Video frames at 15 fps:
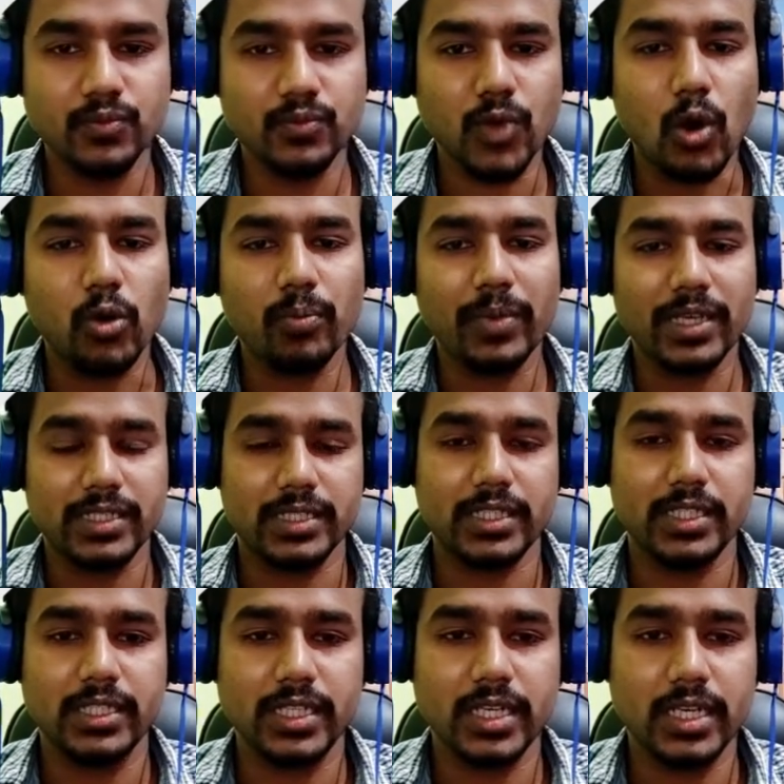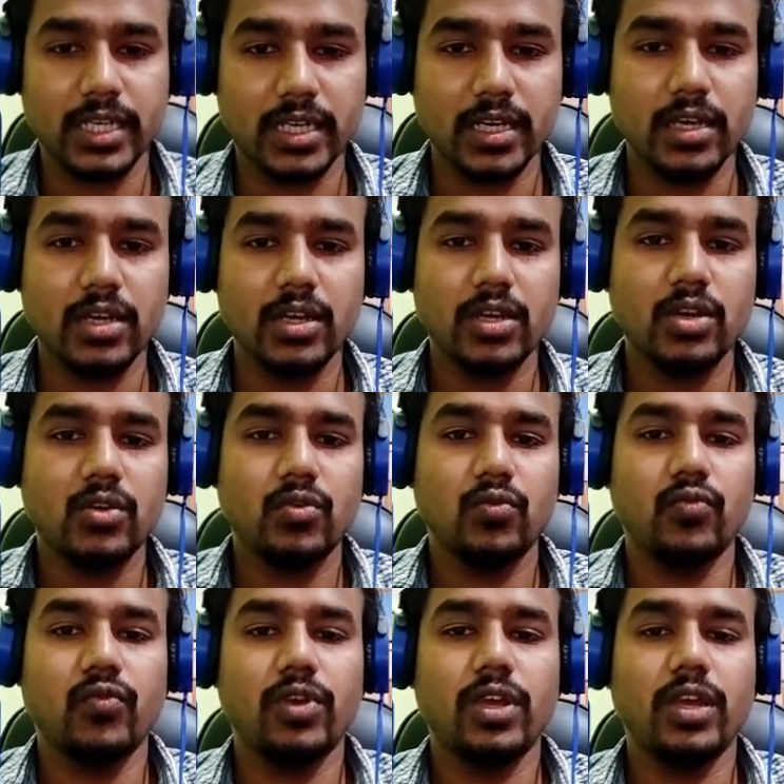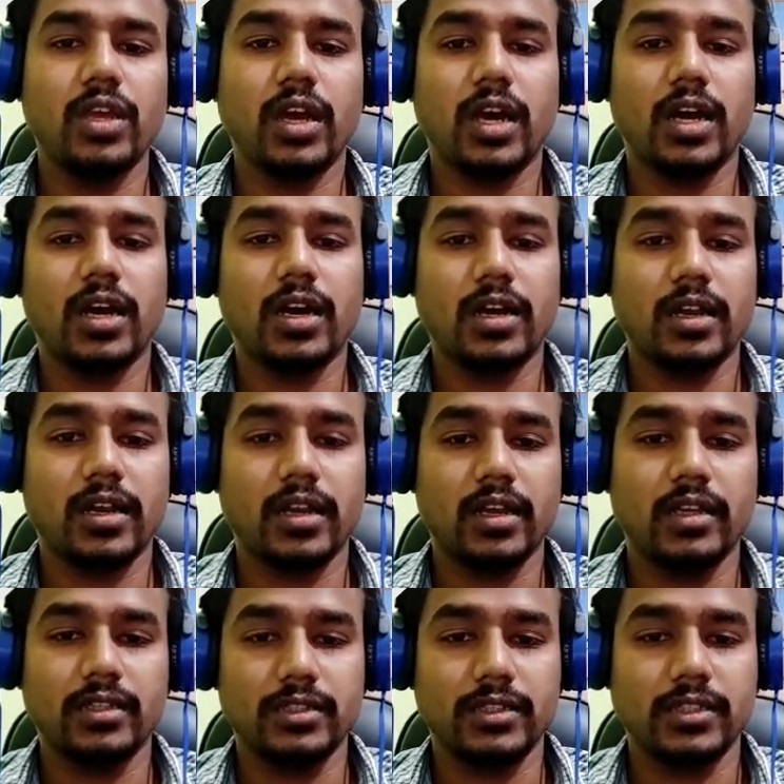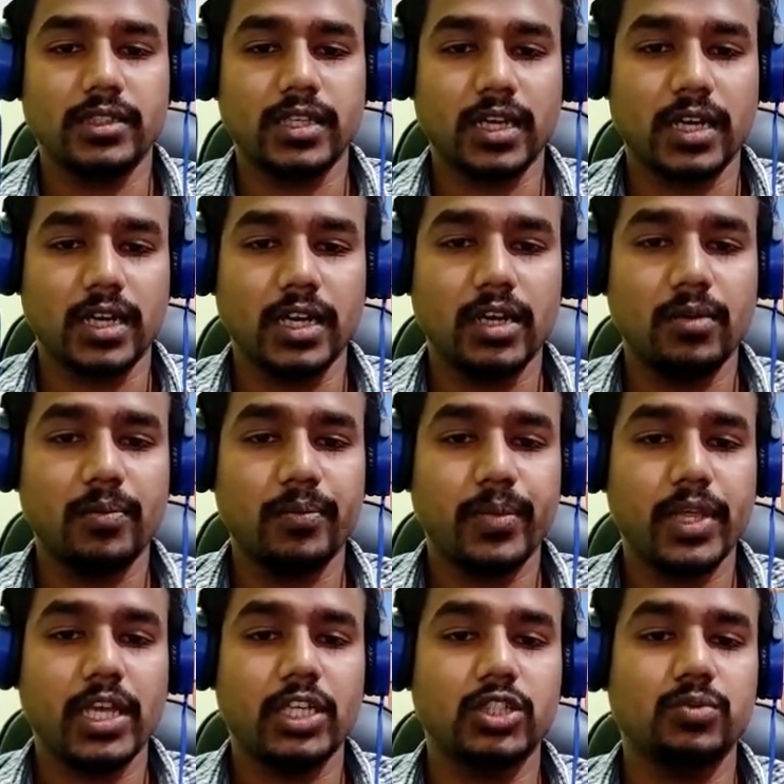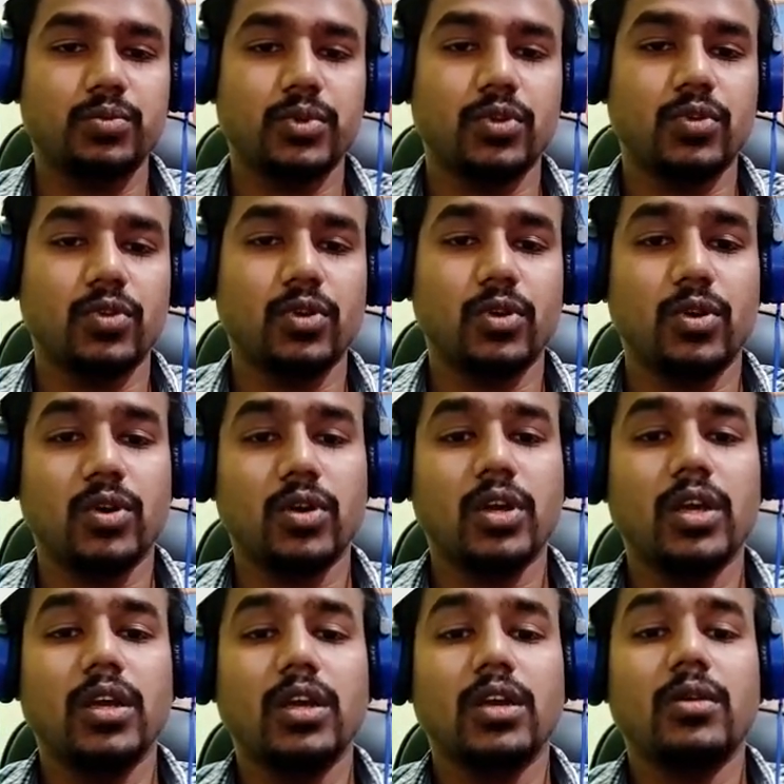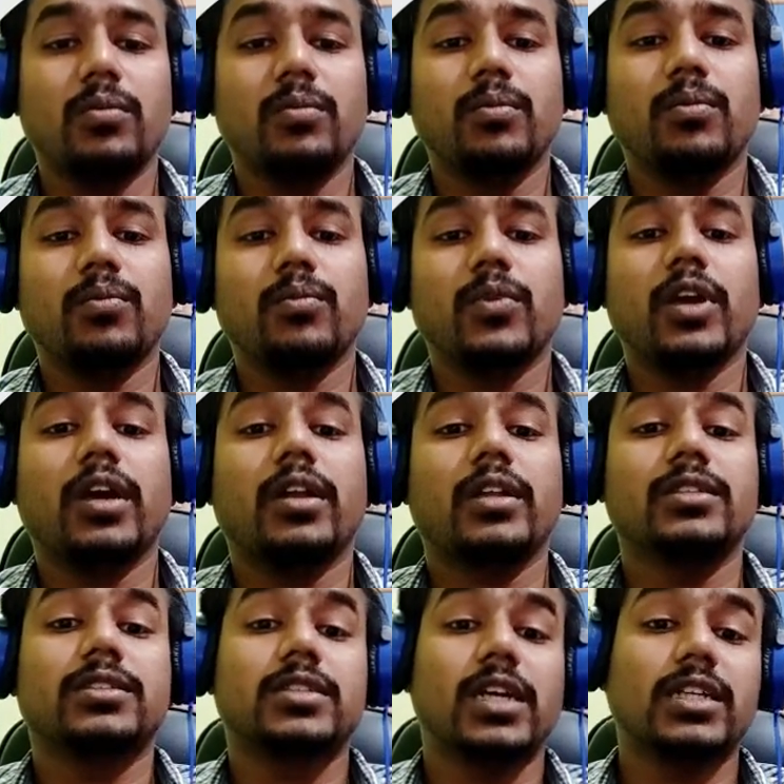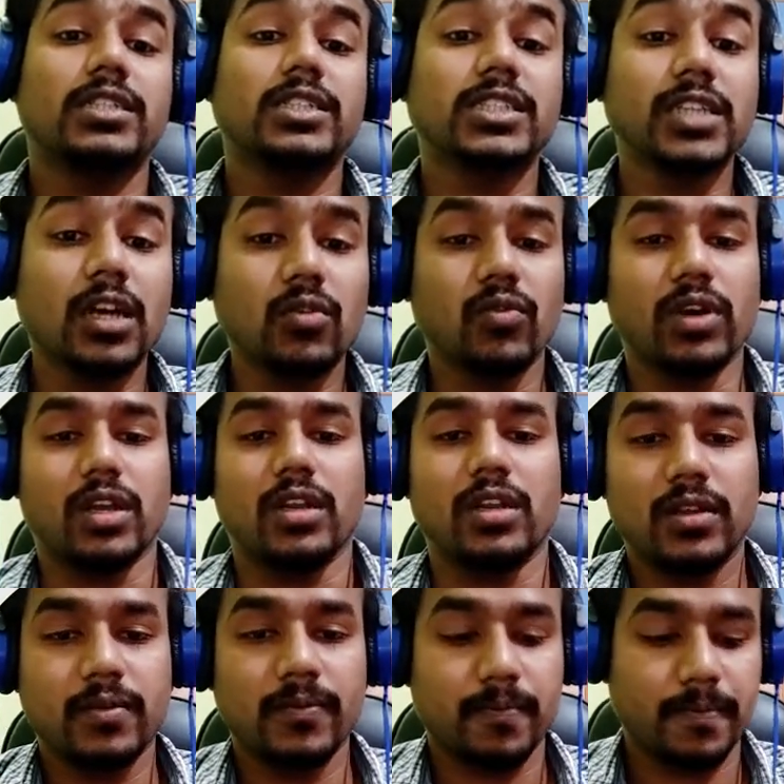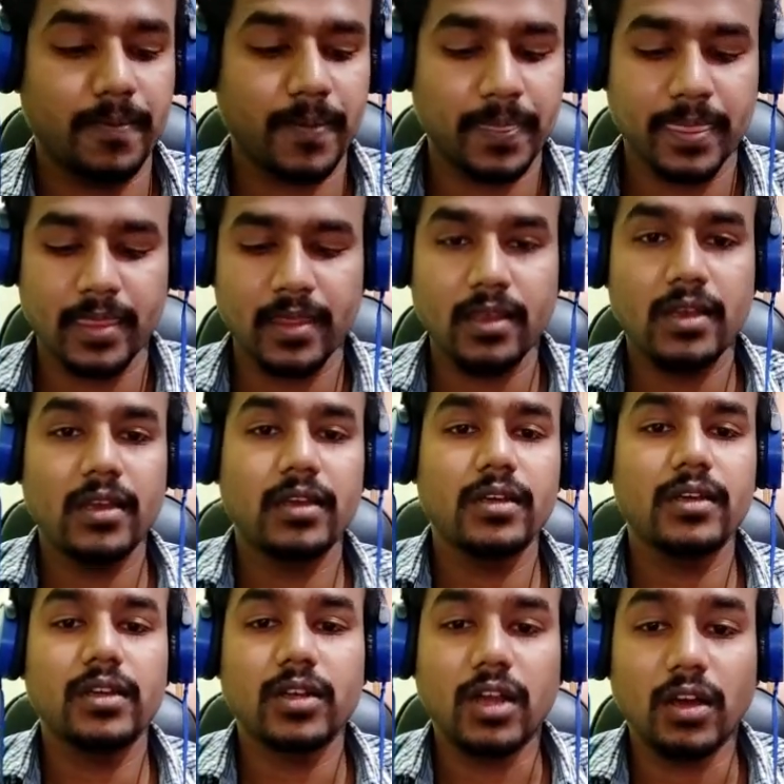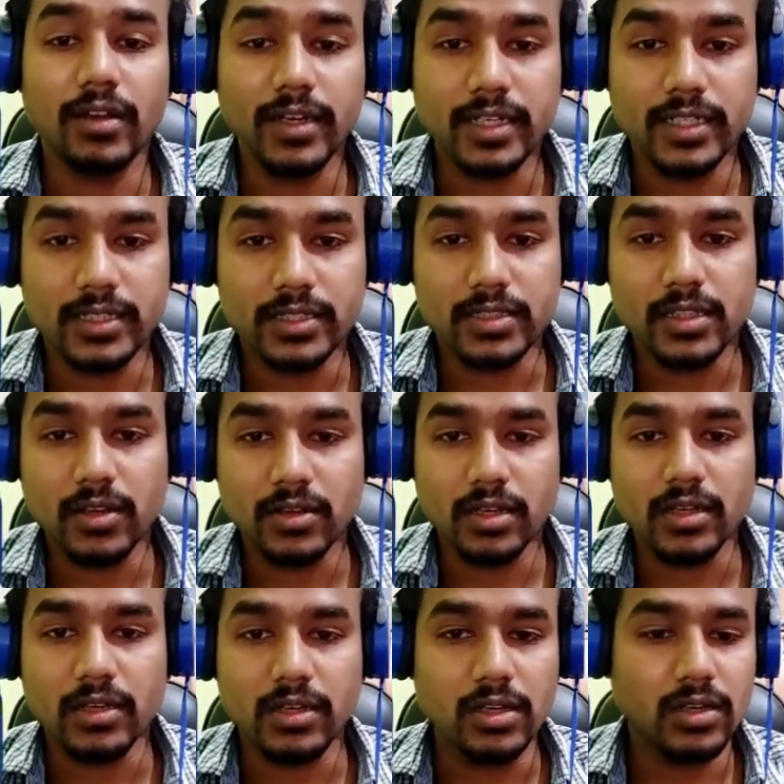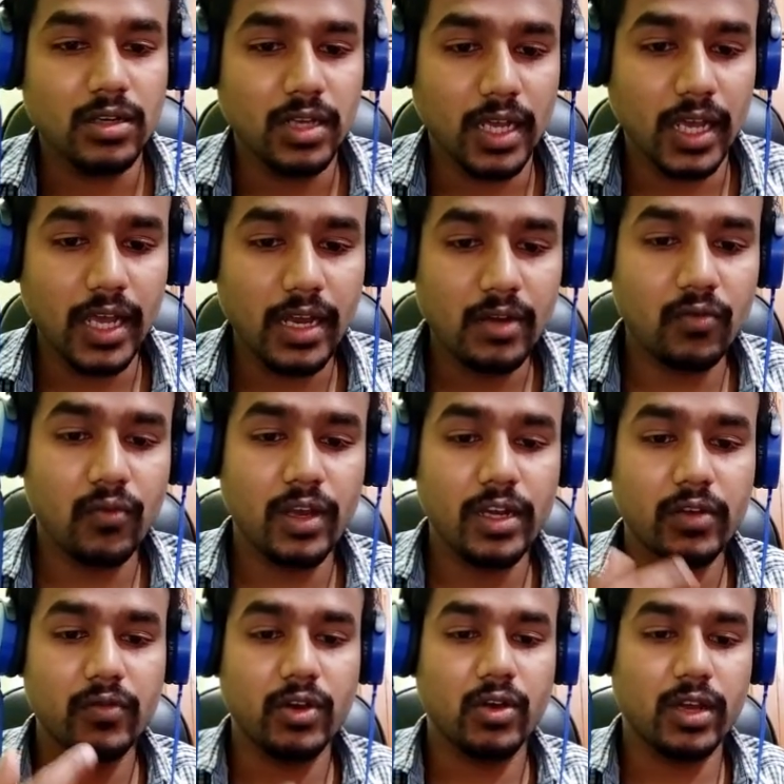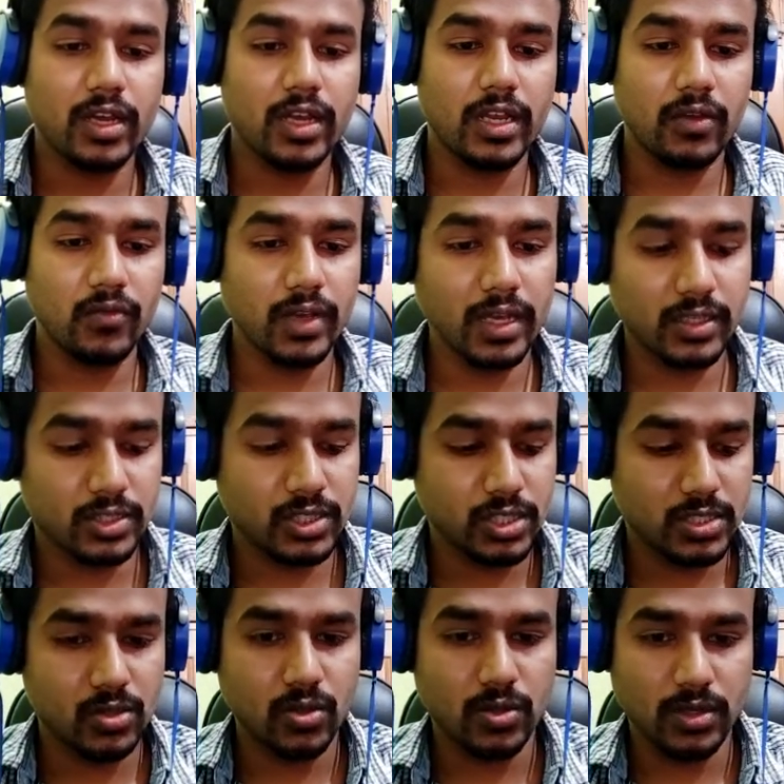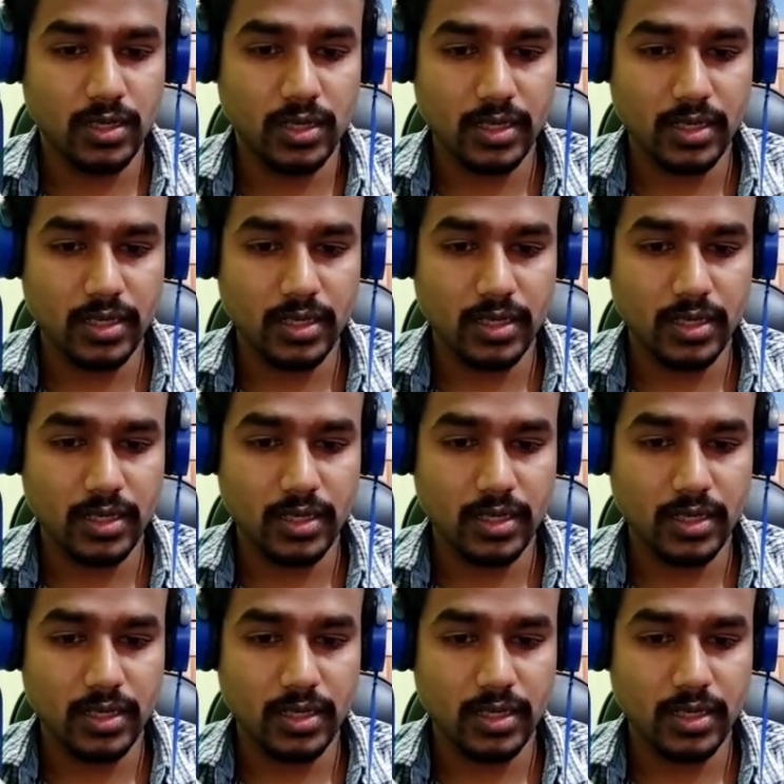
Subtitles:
good message like we are inside PHP, we are inside server. Now it is looking good, and when it will click, we can show